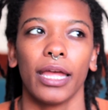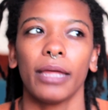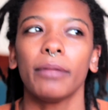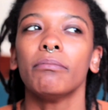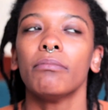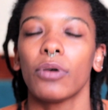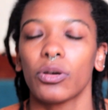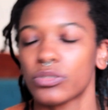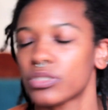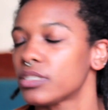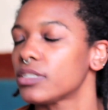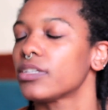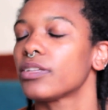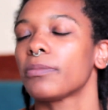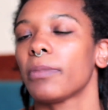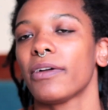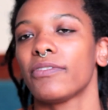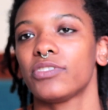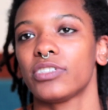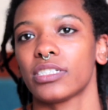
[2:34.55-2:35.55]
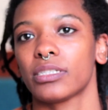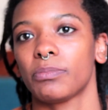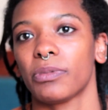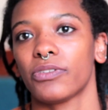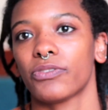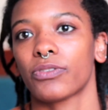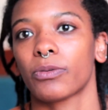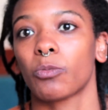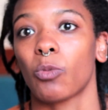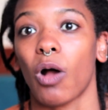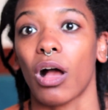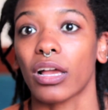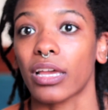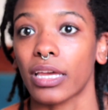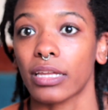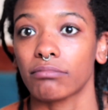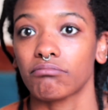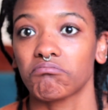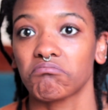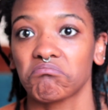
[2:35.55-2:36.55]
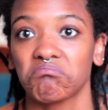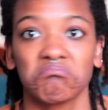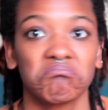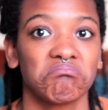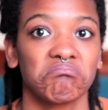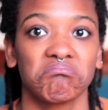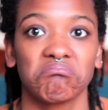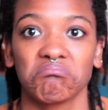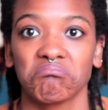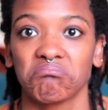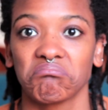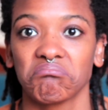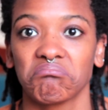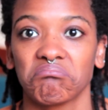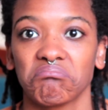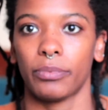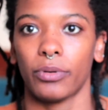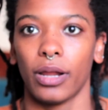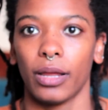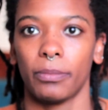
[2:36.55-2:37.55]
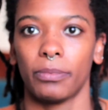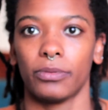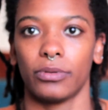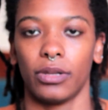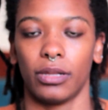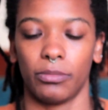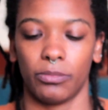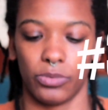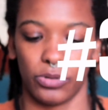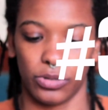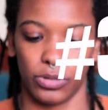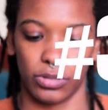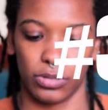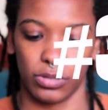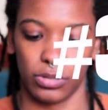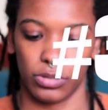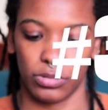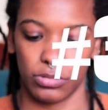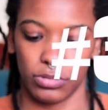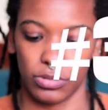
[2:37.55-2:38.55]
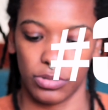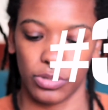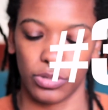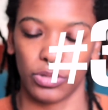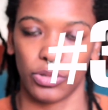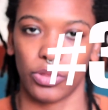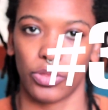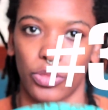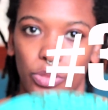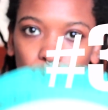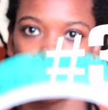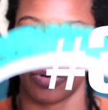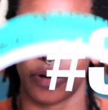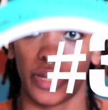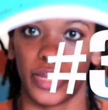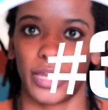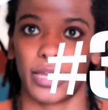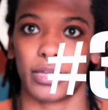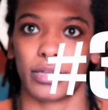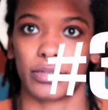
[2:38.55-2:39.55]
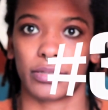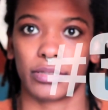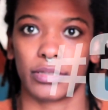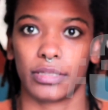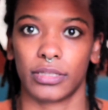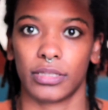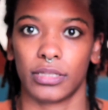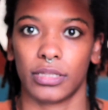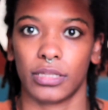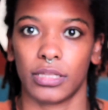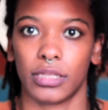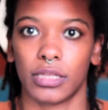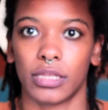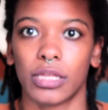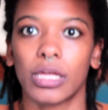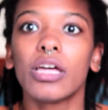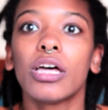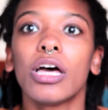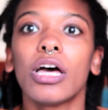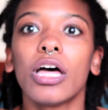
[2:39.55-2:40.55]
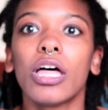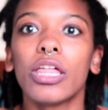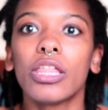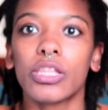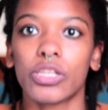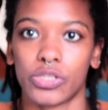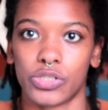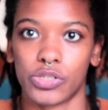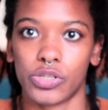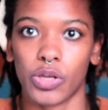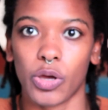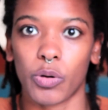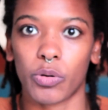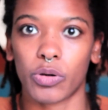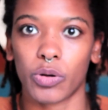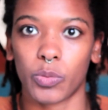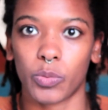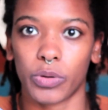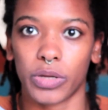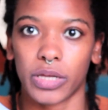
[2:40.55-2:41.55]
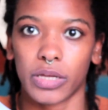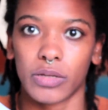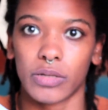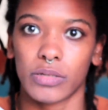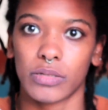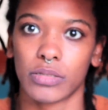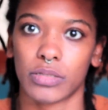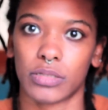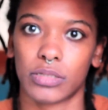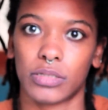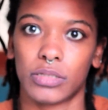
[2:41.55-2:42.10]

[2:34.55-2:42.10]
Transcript: Most of them have just been from walking. Prop number 3, this yoga wheel.